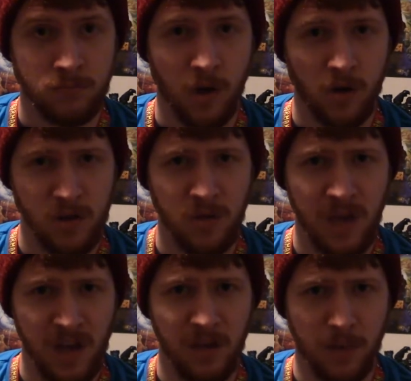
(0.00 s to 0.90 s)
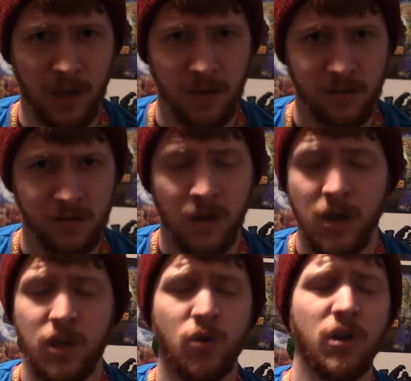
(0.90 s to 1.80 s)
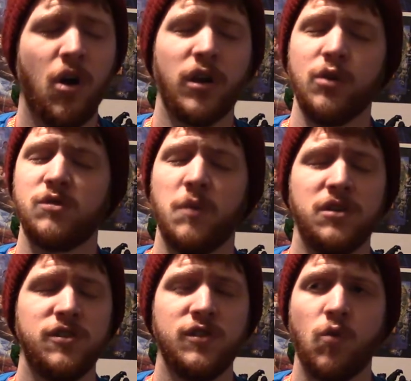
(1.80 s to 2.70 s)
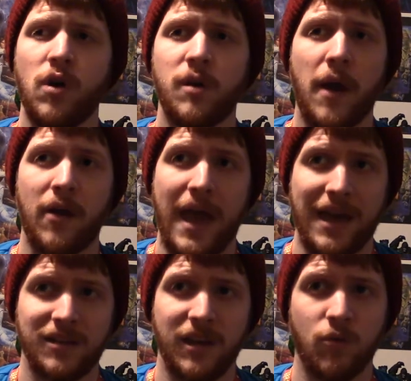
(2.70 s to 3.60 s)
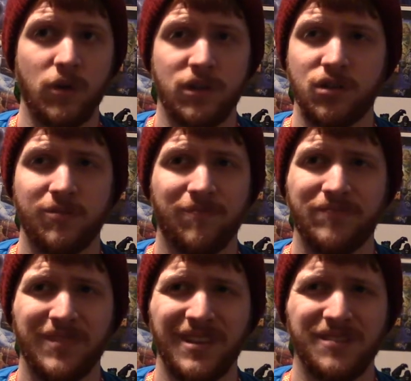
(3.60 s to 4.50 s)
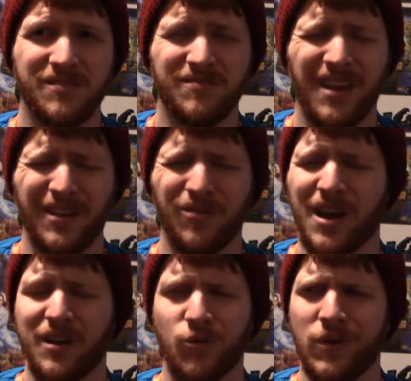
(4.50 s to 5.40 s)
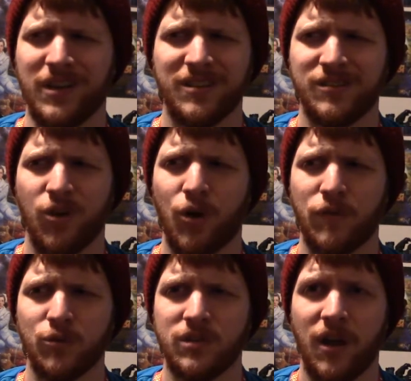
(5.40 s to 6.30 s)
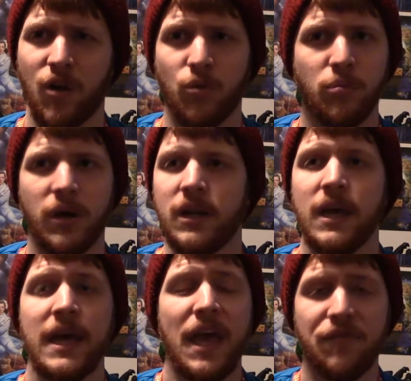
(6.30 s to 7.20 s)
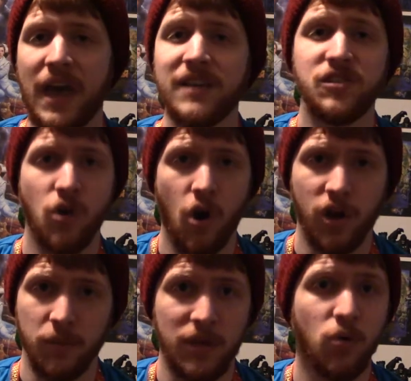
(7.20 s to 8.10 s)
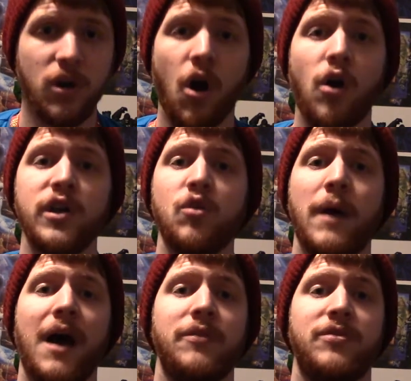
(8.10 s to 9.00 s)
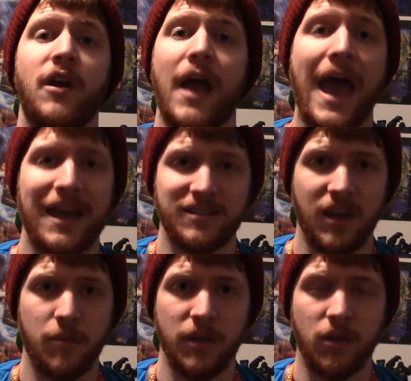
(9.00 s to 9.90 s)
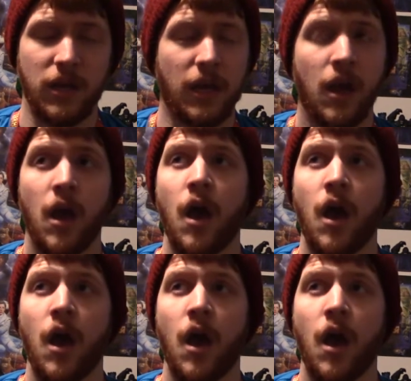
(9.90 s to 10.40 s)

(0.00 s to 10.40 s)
Are you kidding me? You can argue as much as you want about acting, which you're not going to win because Garfield was terrible, but if that's your argument, you want to argue about their acting ability,